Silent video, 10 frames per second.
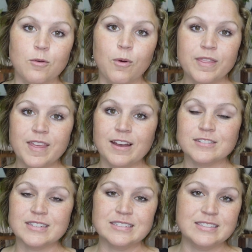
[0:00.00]

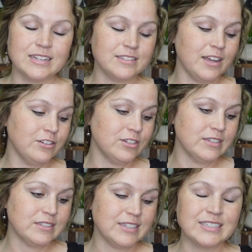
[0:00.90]

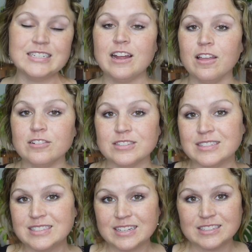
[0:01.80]

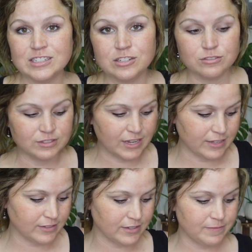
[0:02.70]

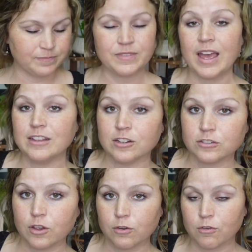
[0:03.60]
$1,660.62 as
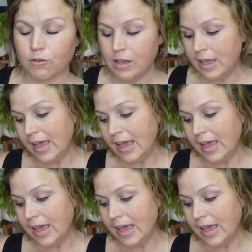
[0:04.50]
our total,